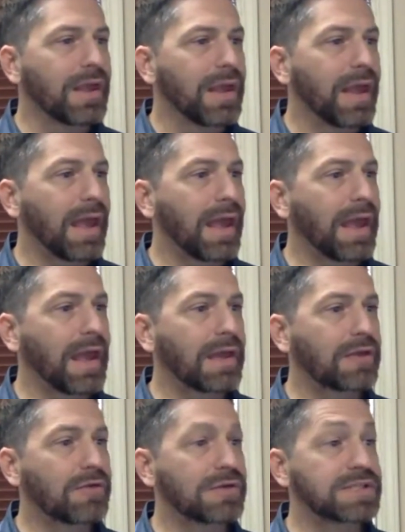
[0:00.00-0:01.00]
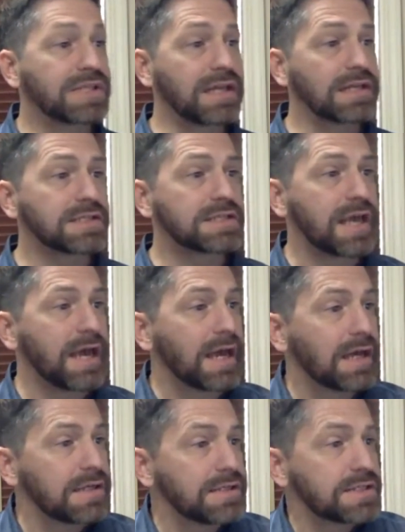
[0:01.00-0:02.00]
And Christina
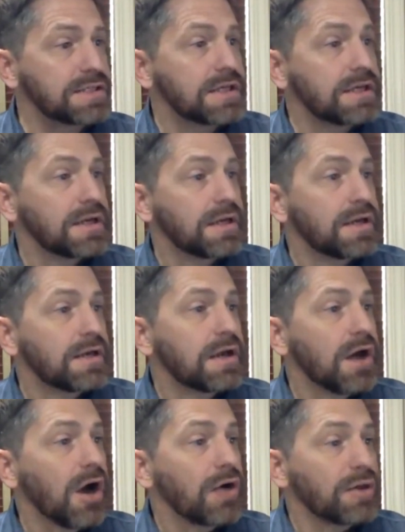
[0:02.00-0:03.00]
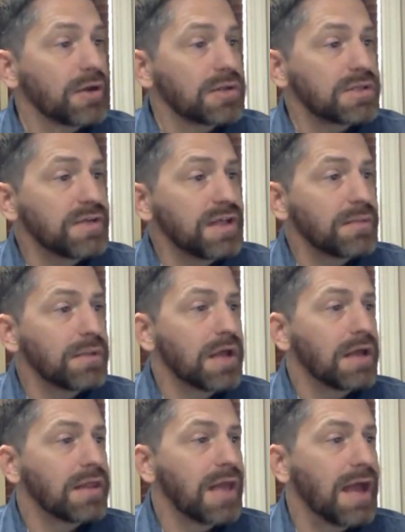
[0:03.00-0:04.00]
says, are the notes available
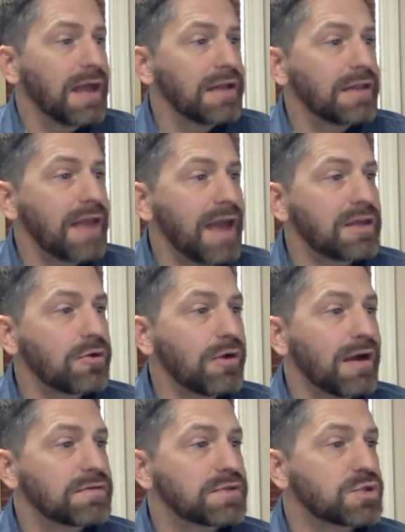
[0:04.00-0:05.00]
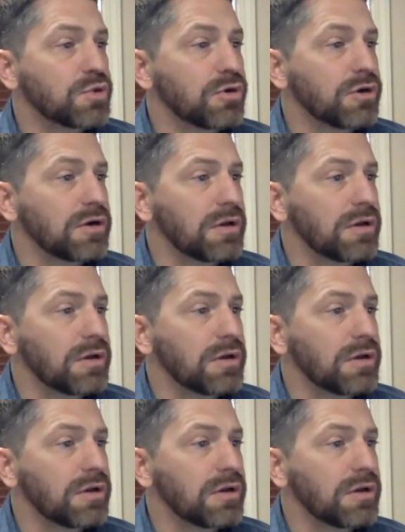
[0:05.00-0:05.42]
online at the AcuGraph store?